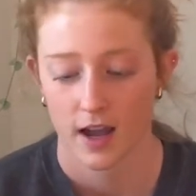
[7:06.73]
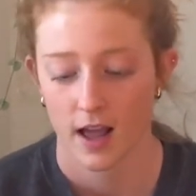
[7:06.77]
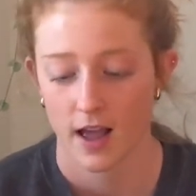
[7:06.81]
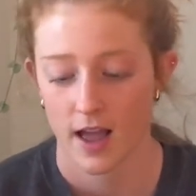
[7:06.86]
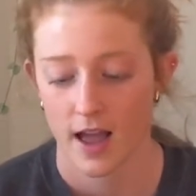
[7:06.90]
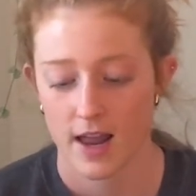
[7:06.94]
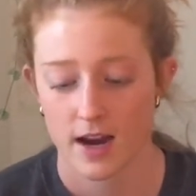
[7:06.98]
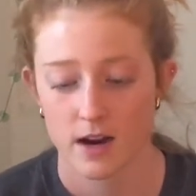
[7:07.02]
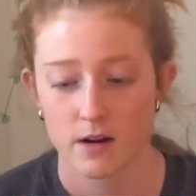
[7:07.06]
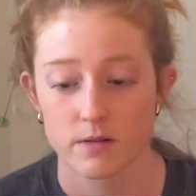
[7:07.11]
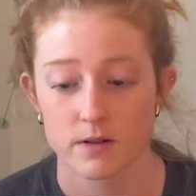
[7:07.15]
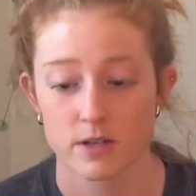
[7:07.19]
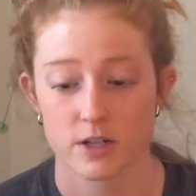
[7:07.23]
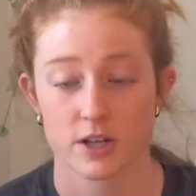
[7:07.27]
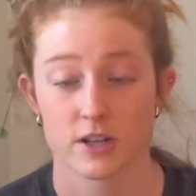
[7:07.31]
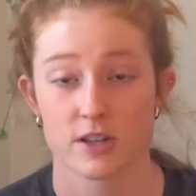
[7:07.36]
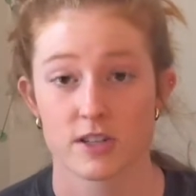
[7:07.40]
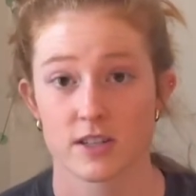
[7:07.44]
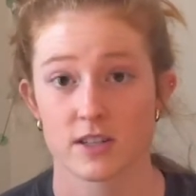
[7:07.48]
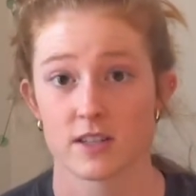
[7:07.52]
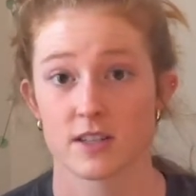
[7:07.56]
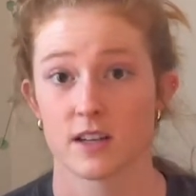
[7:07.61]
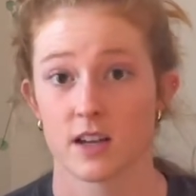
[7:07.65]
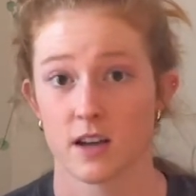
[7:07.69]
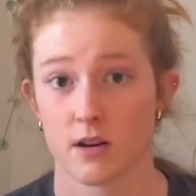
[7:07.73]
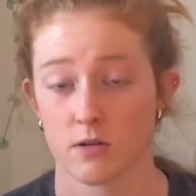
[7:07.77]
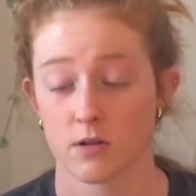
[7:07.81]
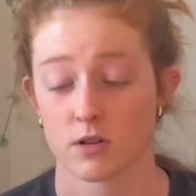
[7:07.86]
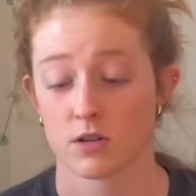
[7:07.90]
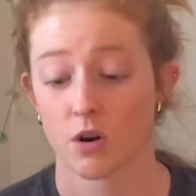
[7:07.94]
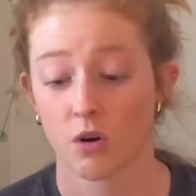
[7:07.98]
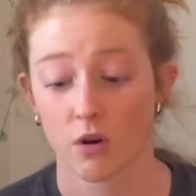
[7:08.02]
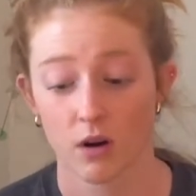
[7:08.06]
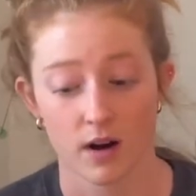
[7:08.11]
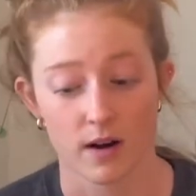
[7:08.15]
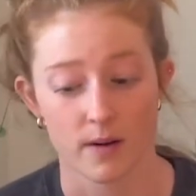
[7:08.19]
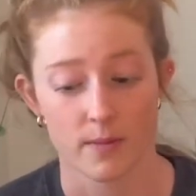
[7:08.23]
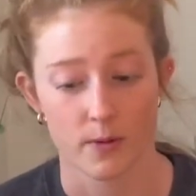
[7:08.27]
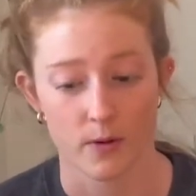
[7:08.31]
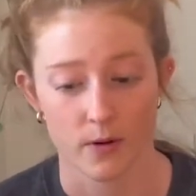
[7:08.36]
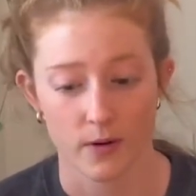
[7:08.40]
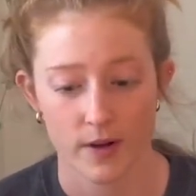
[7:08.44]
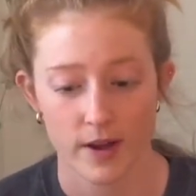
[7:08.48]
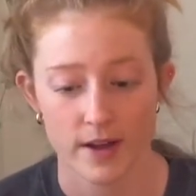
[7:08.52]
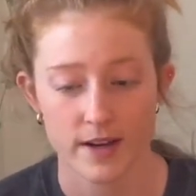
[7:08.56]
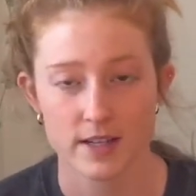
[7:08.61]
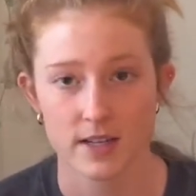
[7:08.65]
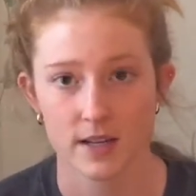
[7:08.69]
and it was
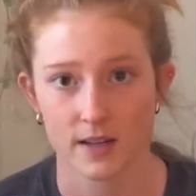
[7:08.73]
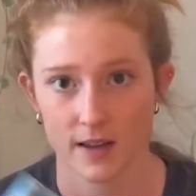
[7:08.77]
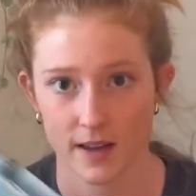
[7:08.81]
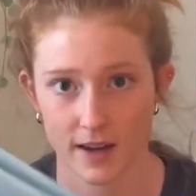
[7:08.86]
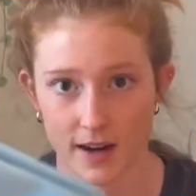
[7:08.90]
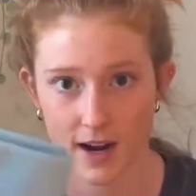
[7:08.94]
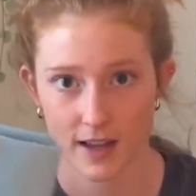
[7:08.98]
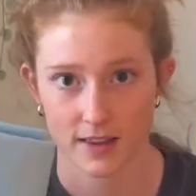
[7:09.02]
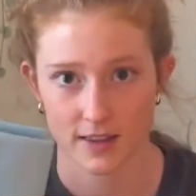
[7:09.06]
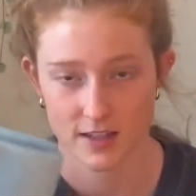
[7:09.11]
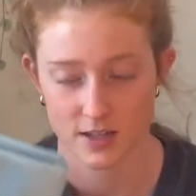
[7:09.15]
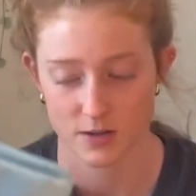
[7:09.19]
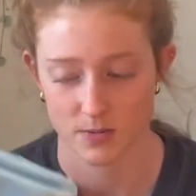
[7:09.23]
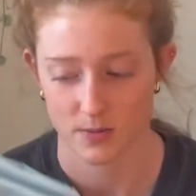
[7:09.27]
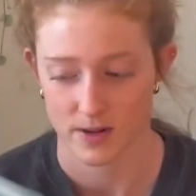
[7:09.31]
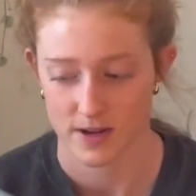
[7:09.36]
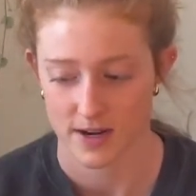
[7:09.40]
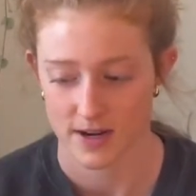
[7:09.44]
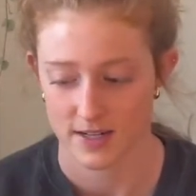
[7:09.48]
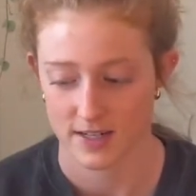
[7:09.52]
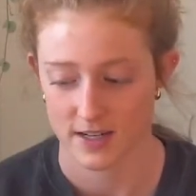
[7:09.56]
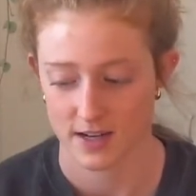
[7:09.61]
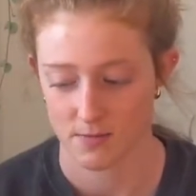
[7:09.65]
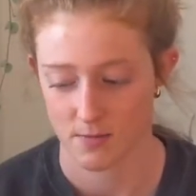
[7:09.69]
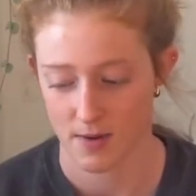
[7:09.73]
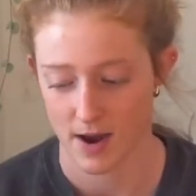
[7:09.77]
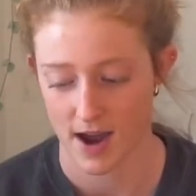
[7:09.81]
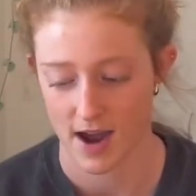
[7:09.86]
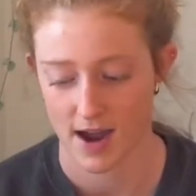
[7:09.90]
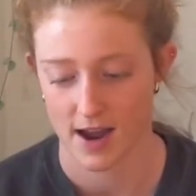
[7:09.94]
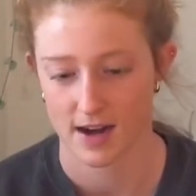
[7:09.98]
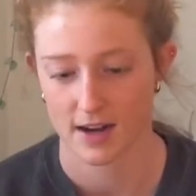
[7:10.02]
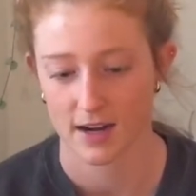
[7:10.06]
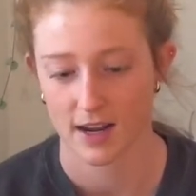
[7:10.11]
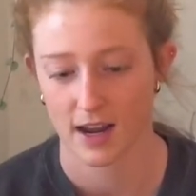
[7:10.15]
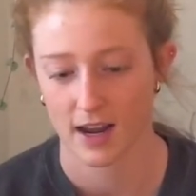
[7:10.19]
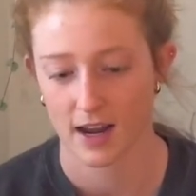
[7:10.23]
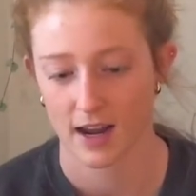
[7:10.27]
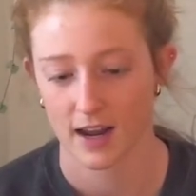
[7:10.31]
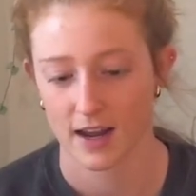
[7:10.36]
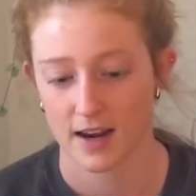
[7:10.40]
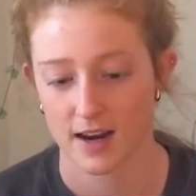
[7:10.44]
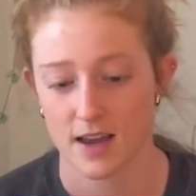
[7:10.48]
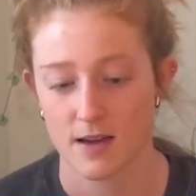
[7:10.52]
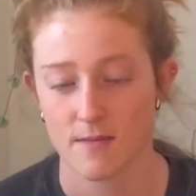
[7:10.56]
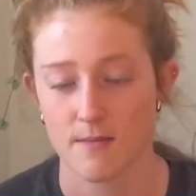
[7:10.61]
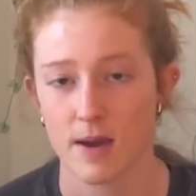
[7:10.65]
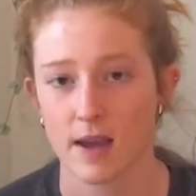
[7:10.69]
horrible until I got this planting mat,
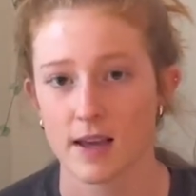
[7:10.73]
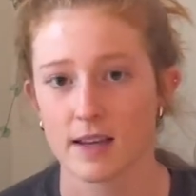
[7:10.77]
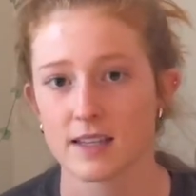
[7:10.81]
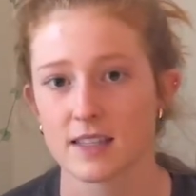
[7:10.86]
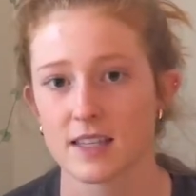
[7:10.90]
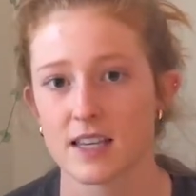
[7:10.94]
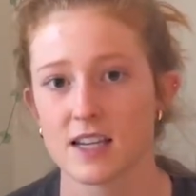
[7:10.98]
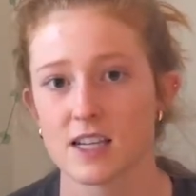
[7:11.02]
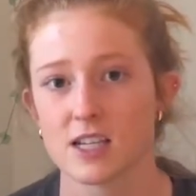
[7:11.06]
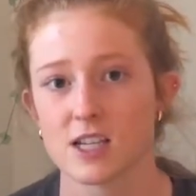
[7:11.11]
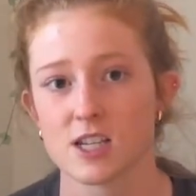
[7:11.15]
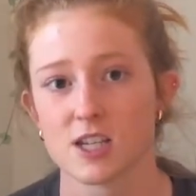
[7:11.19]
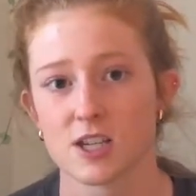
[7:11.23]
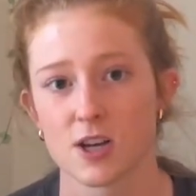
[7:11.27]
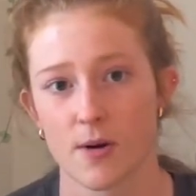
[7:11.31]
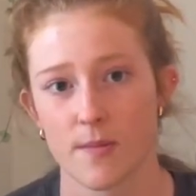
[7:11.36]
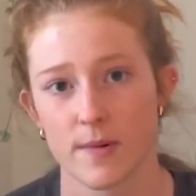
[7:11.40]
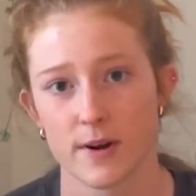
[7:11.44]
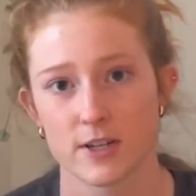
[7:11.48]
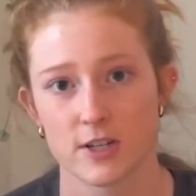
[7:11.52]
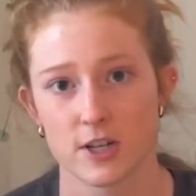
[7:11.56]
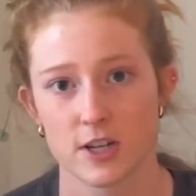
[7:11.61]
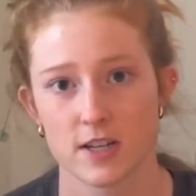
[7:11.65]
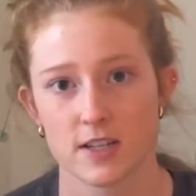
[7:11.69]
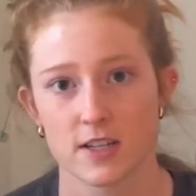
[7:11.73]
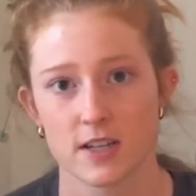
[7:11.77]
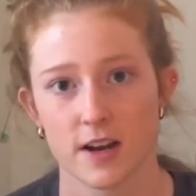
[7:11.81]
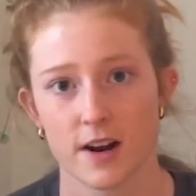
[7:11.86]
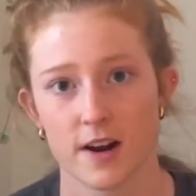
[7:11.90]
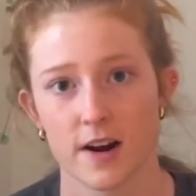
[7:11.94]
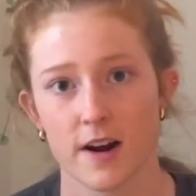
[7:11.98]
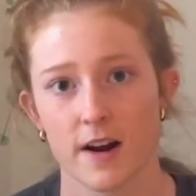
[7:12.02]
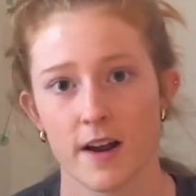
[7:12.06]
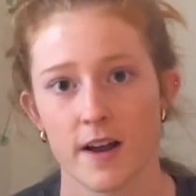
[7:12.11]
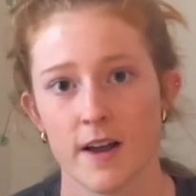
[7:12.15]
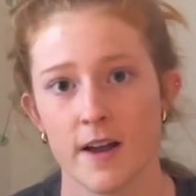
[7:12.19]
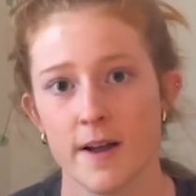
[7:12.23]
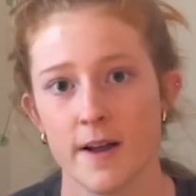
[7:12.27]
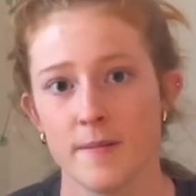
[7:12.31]
and it makes things so much easier.